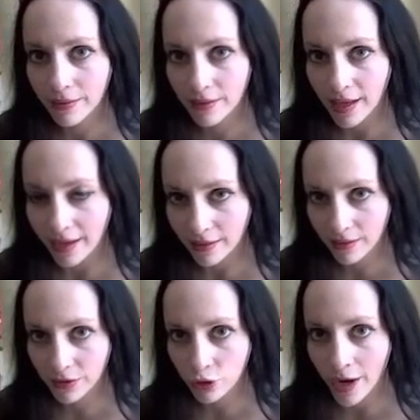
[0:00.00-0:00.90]
that
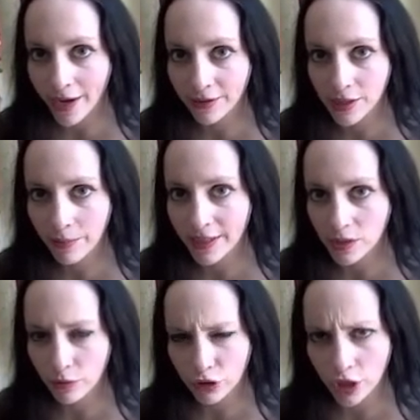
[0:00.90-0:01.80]
the trial is the
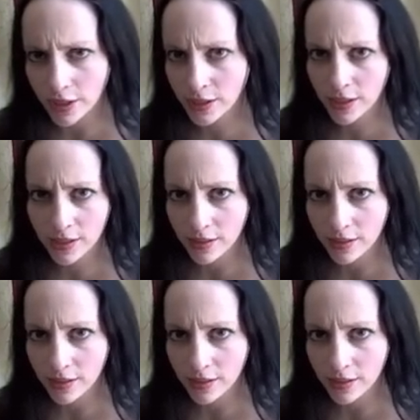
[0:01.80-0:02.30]
place where justice